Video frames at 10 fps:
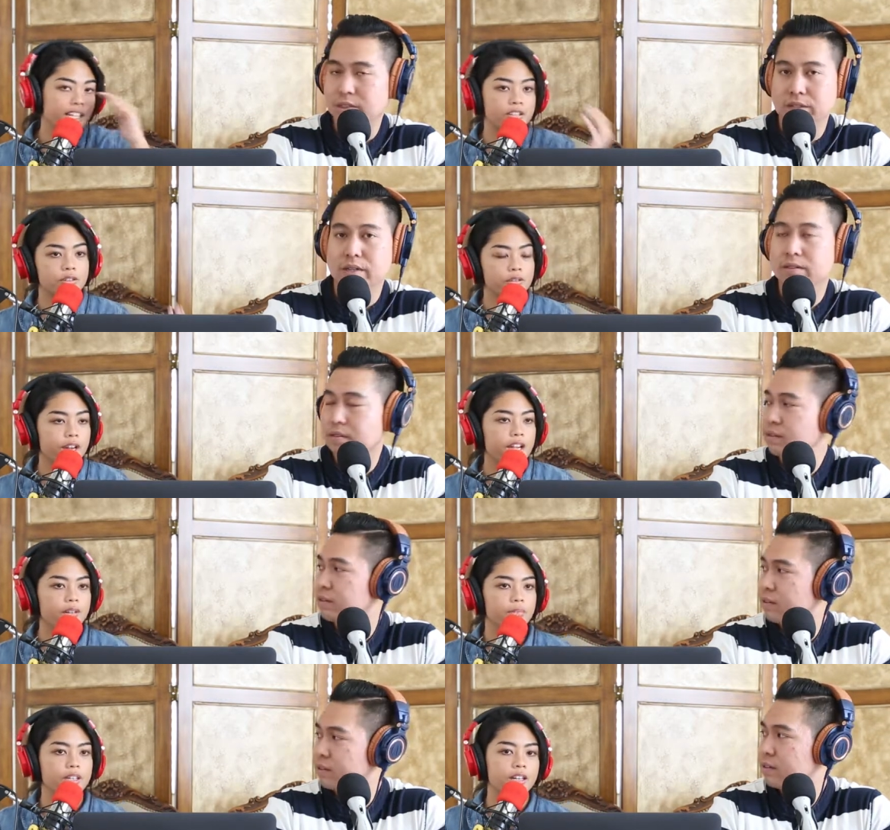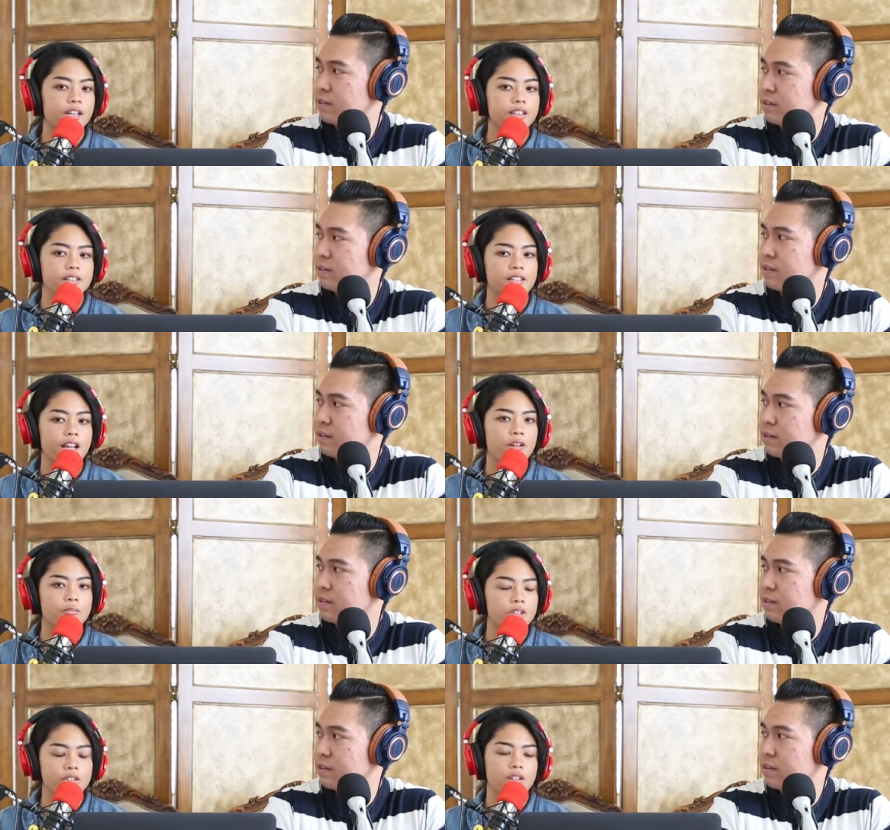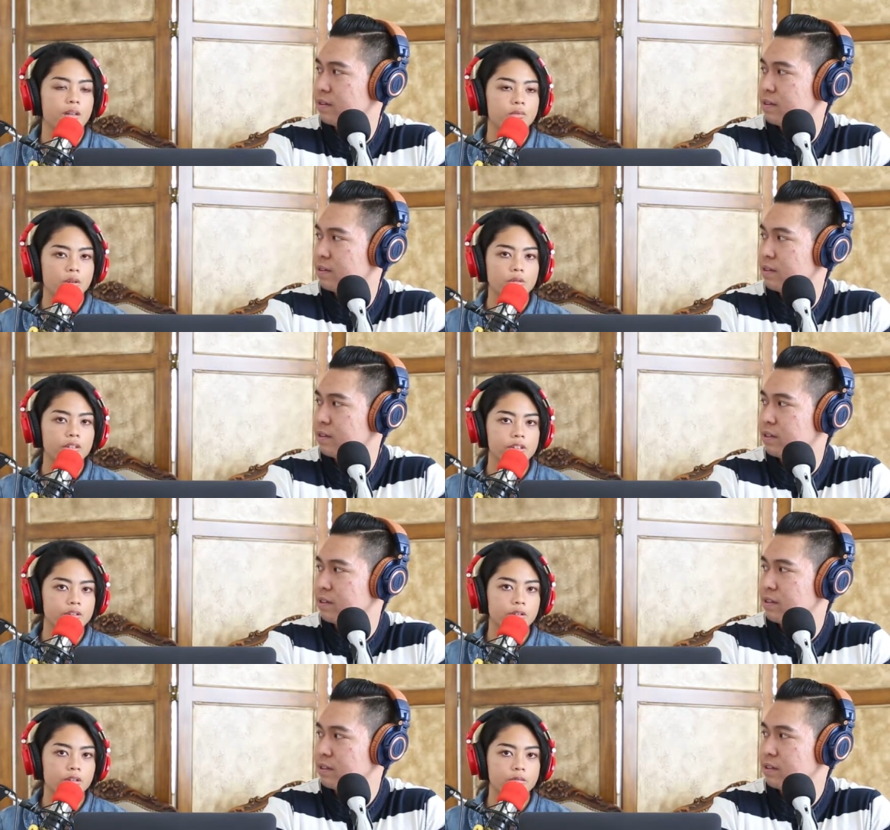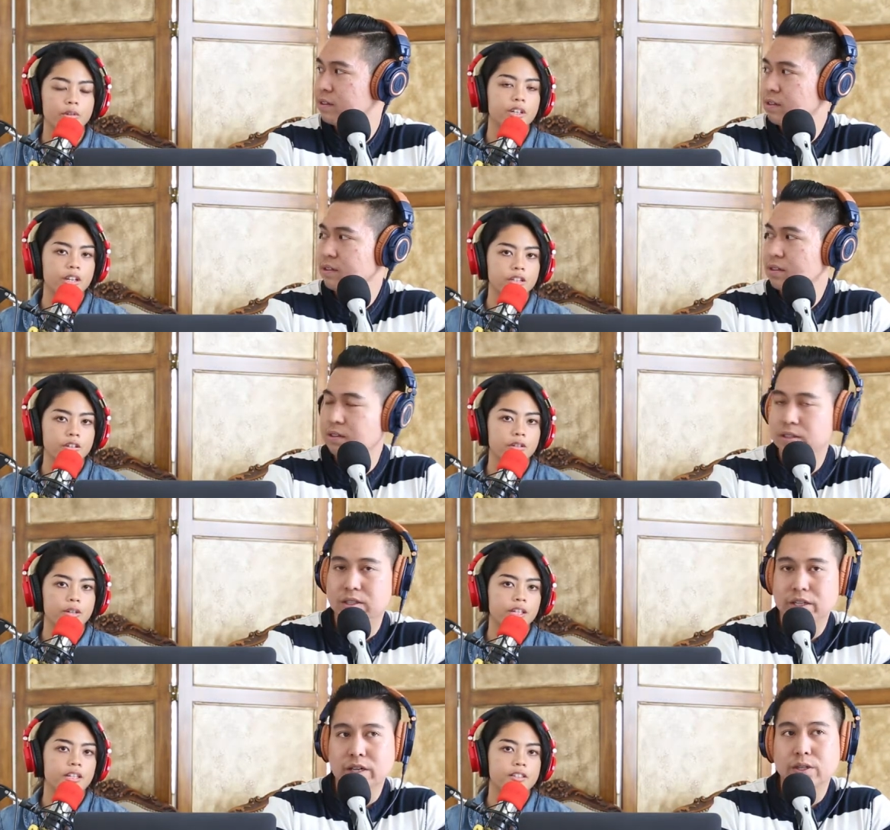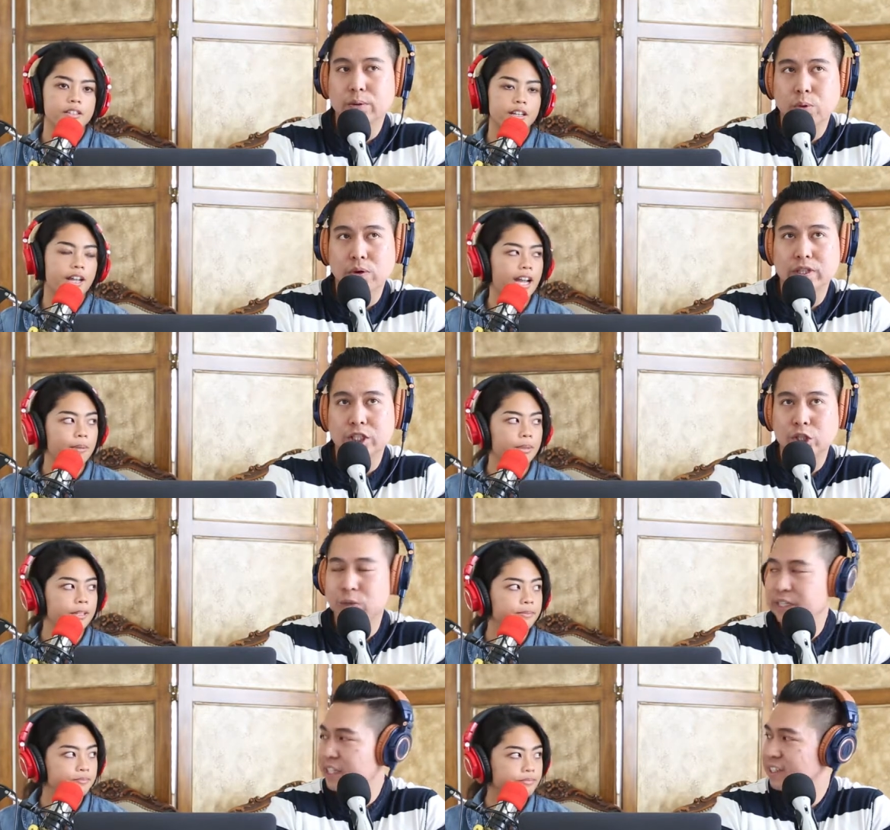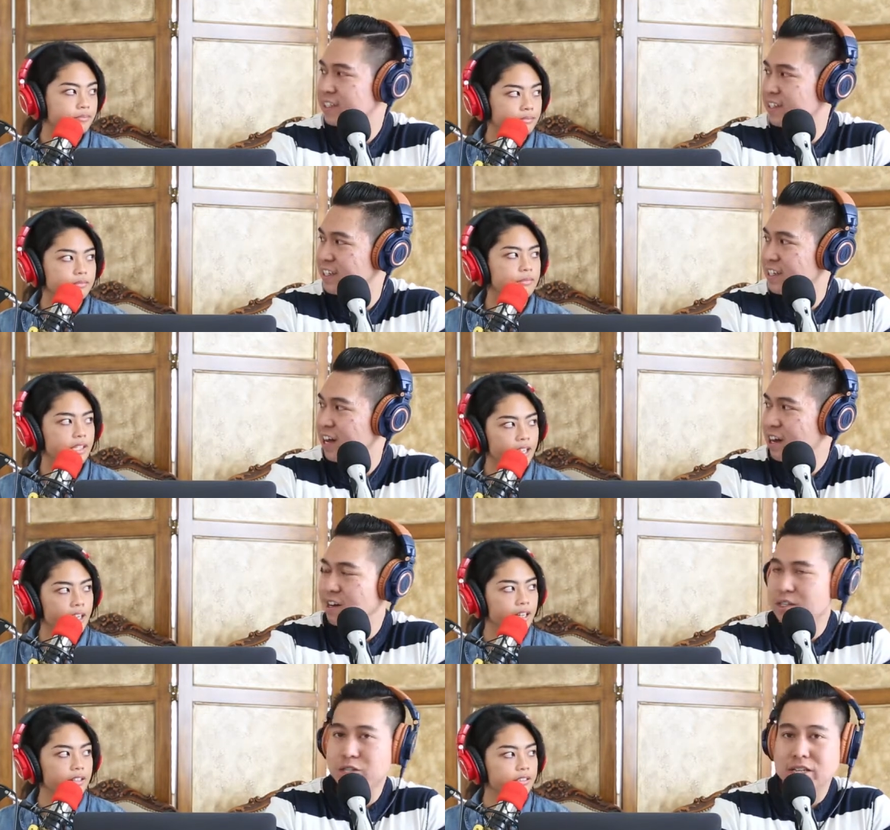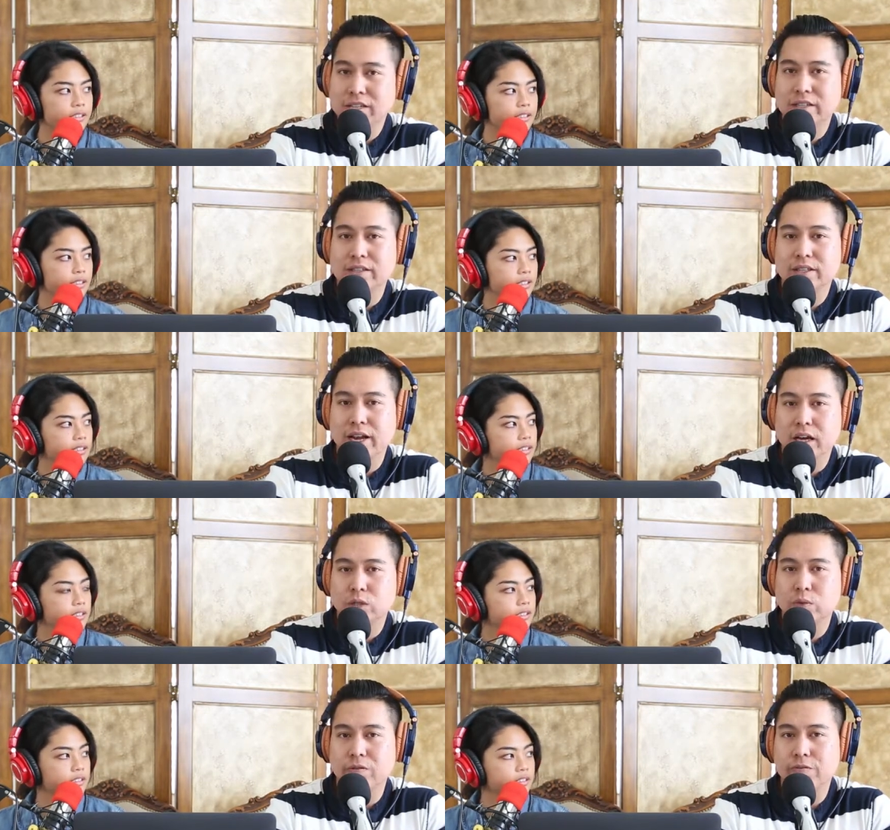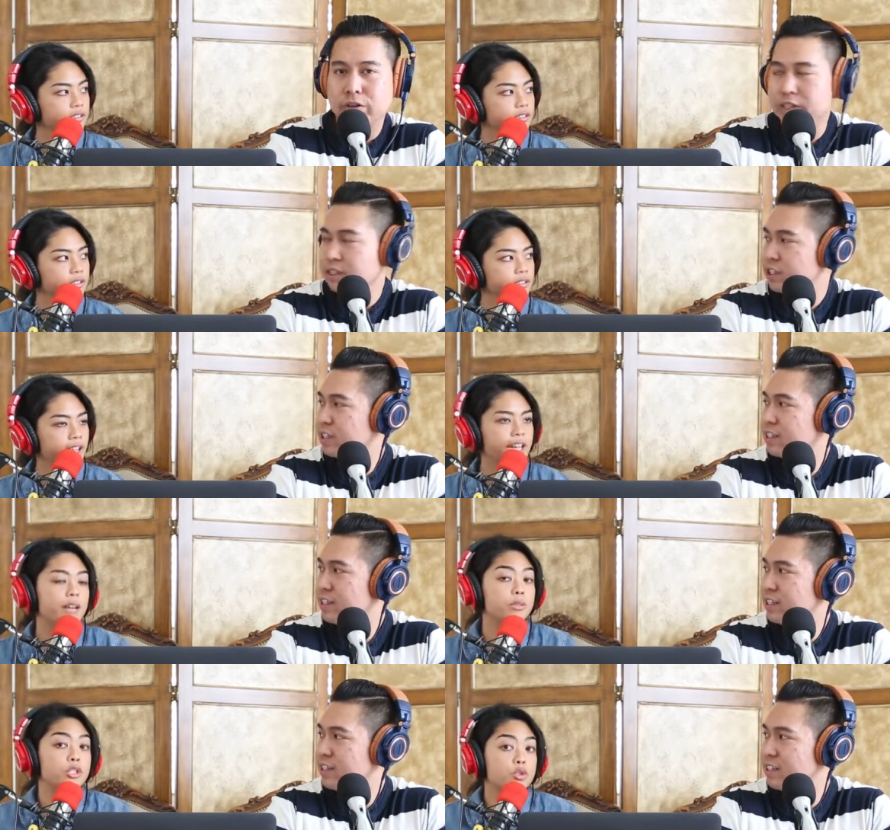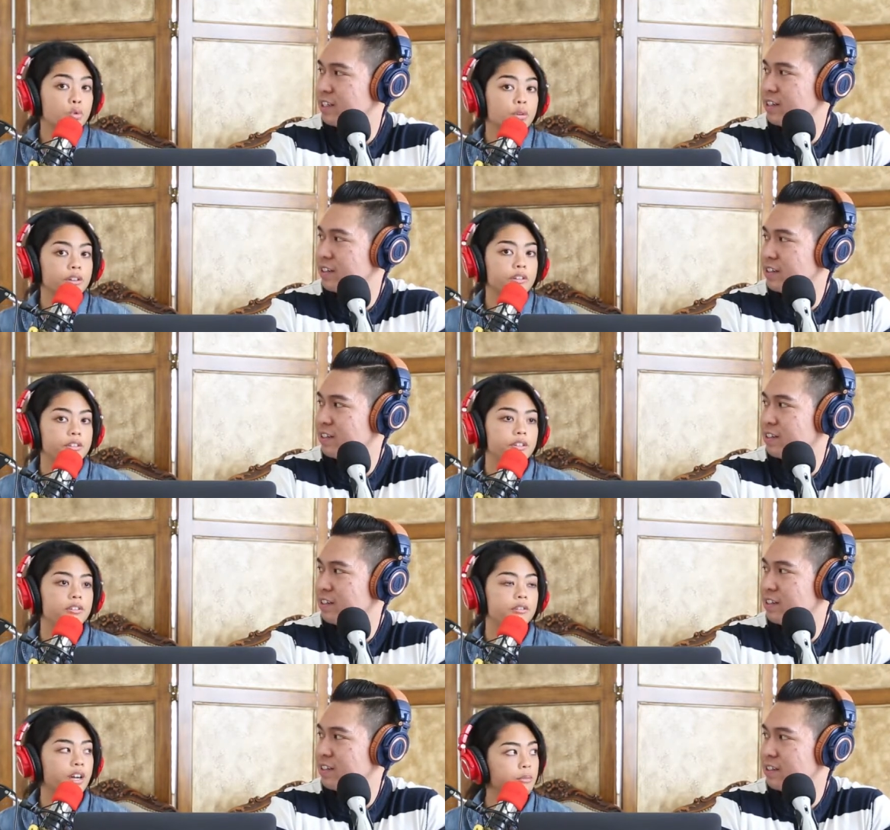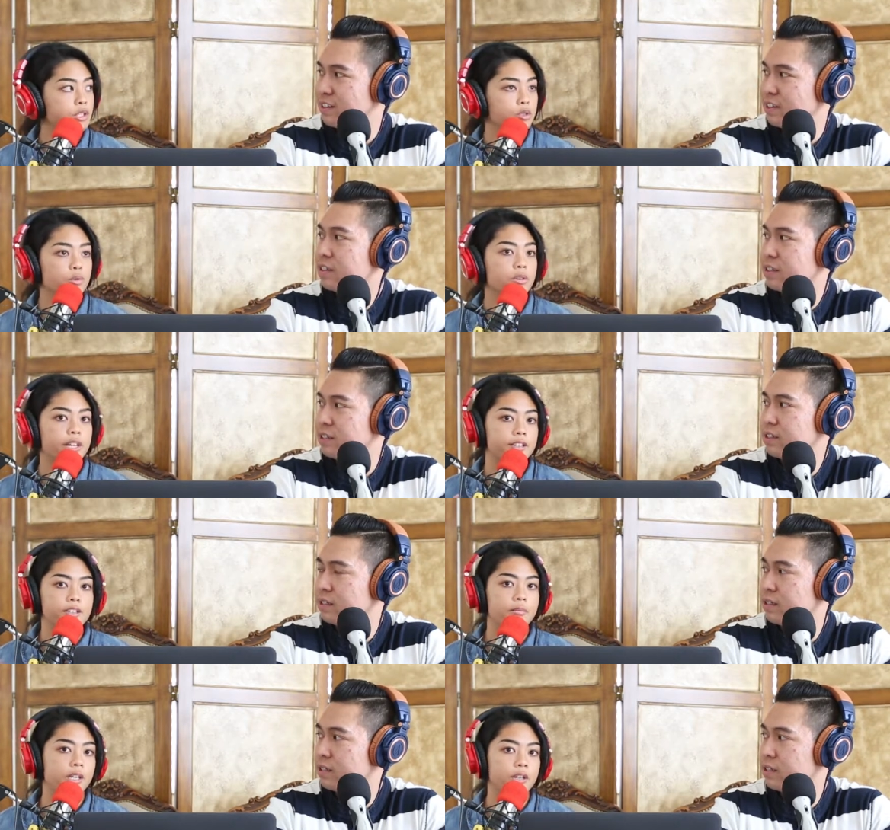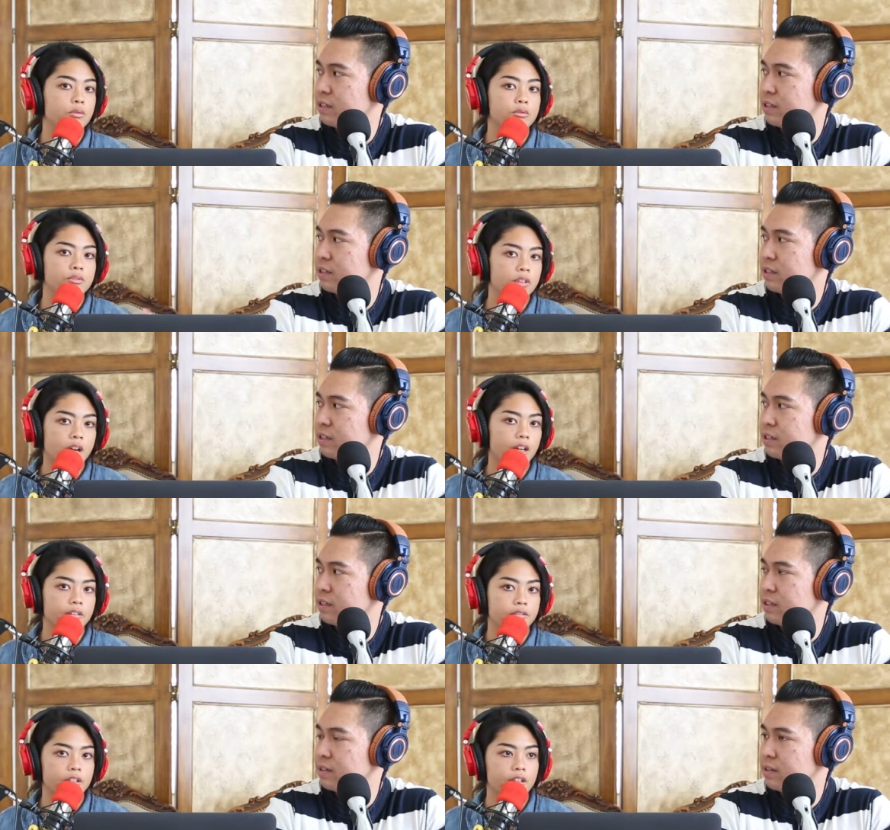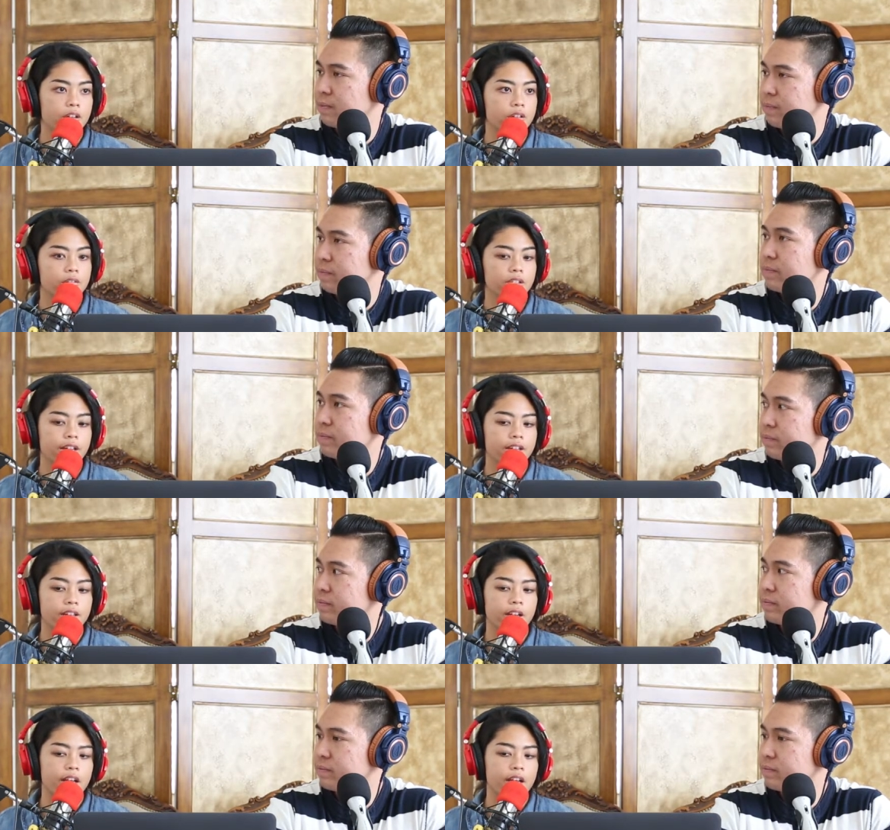Speaker 1: And that's exactly. great because now I'm just, I'm totally sold. We're going to do it. Yeah, it's you're more happen. intrigued uh, yeah.
Speaker 2: seeing the actual footage.
Speaker 1: And I'm assured too. I'm assured as somebody who's not, you know, like